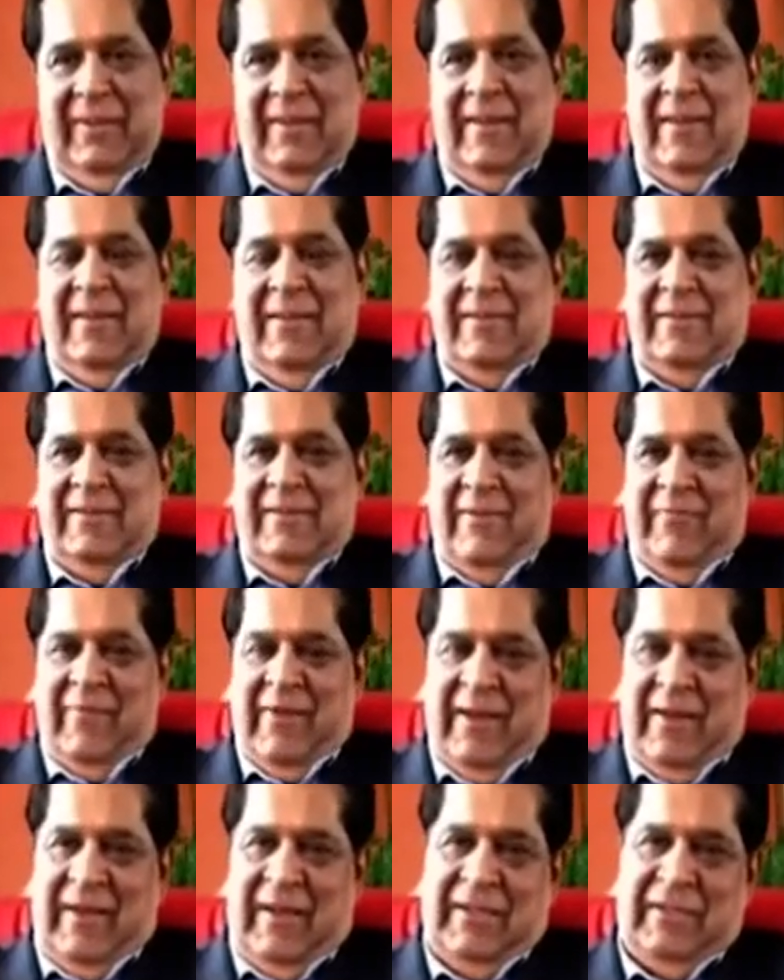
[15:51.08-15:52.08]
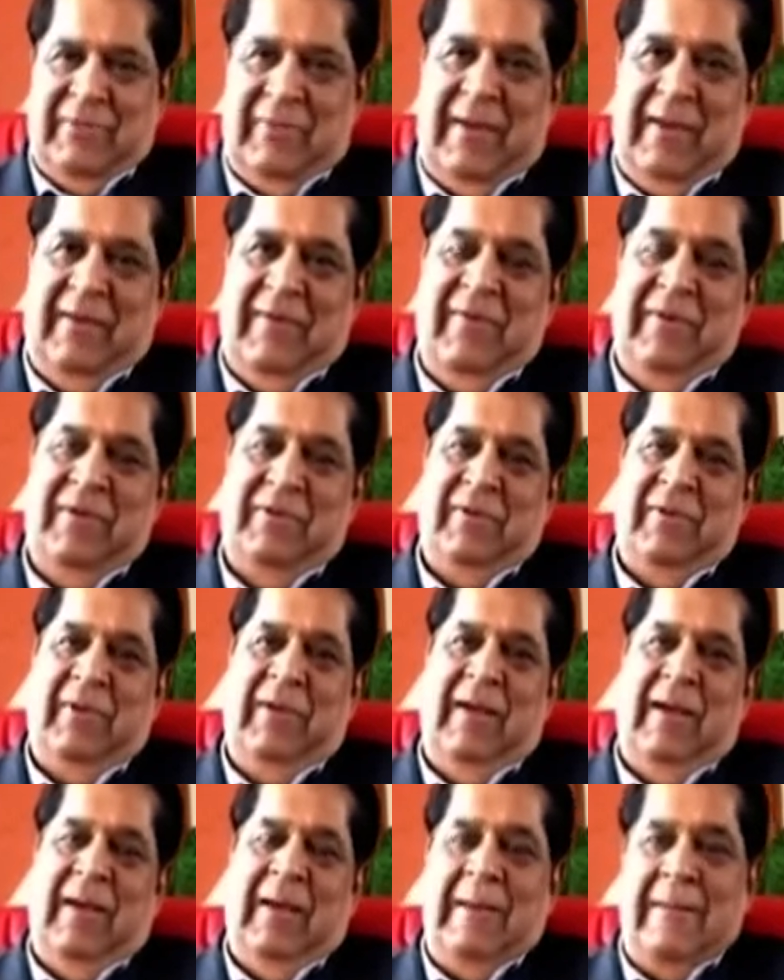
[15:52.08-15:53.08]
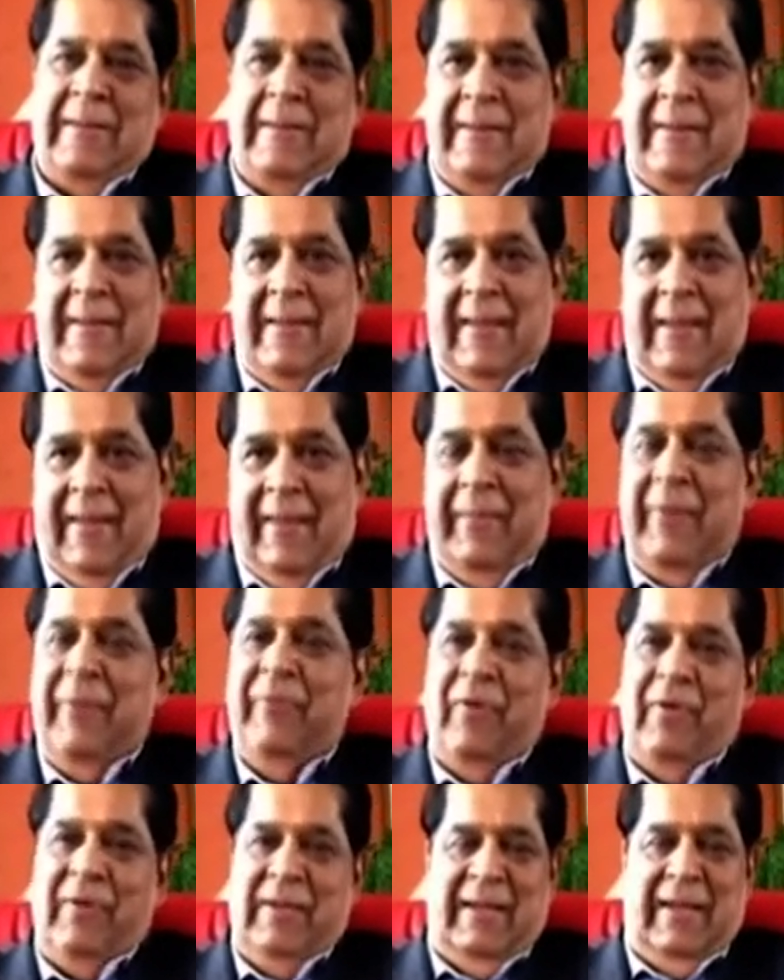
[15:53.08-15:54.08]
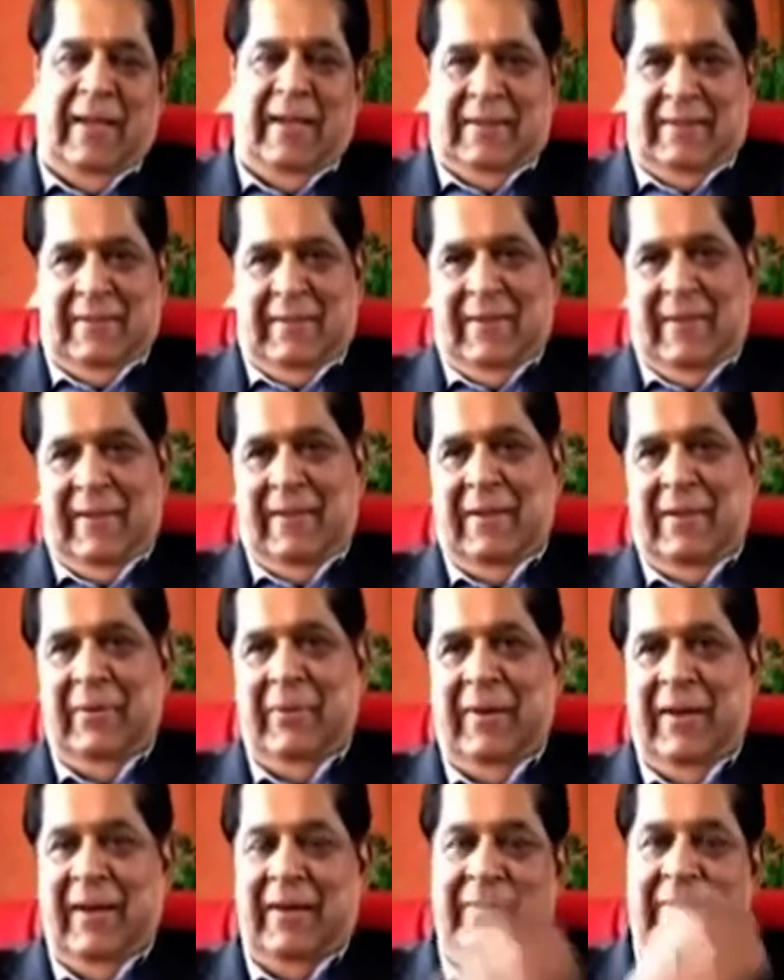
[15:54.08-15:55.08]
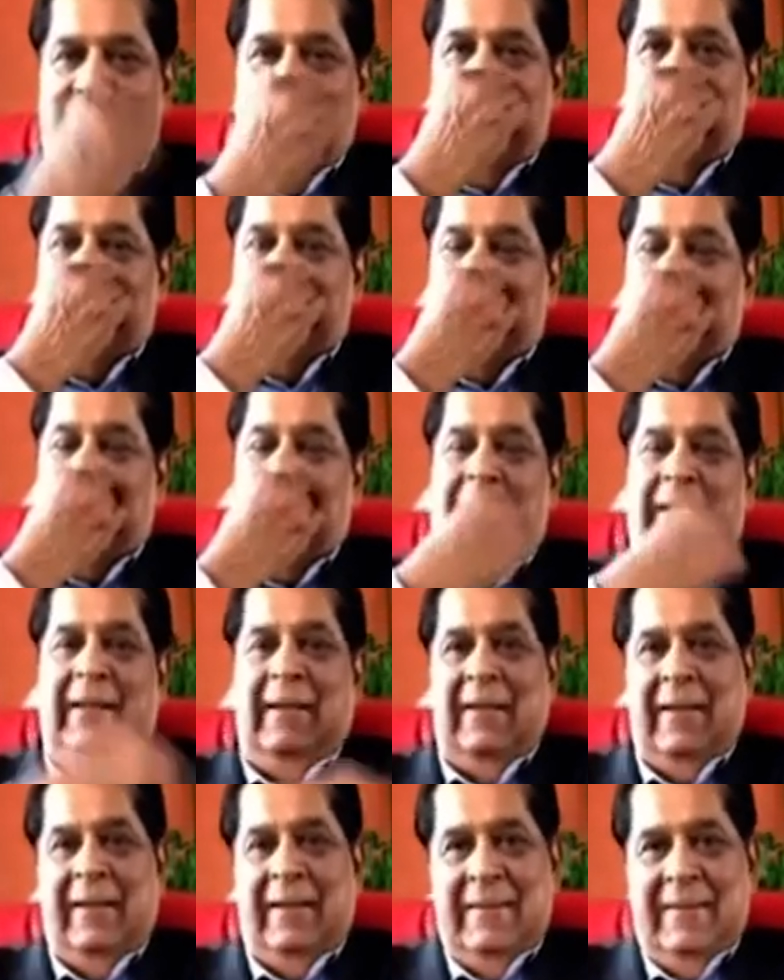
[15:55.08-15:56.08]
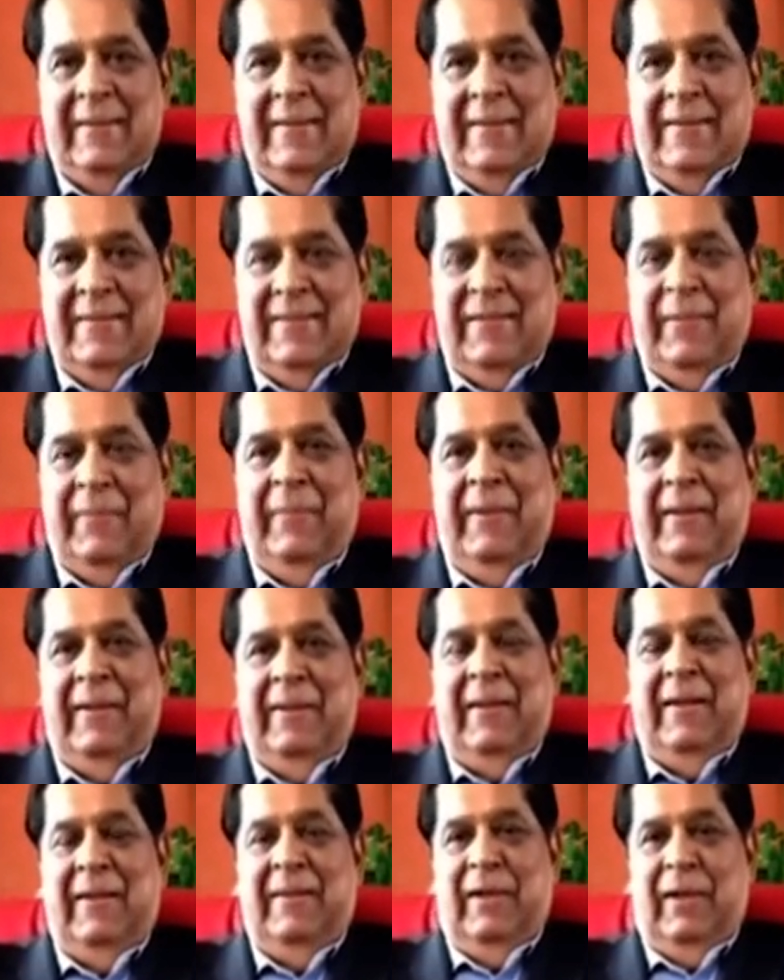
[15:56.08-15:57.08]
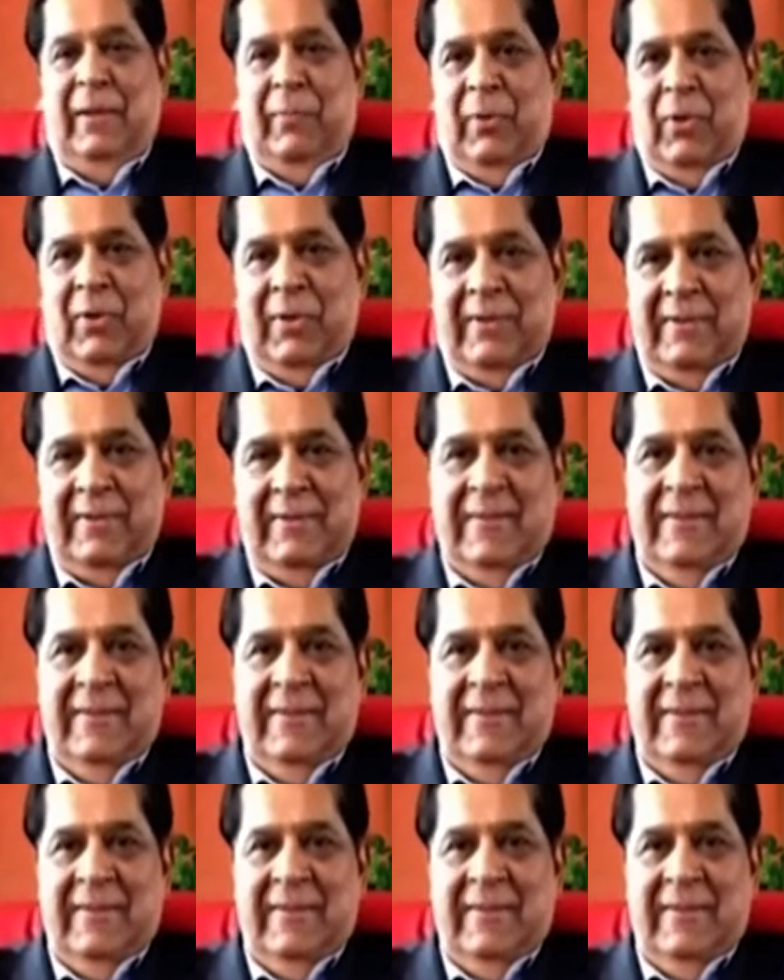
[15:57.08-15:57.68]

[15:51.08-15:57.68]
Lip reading: Somewhere next week we should, before the date, the due date, we will certainly submit the report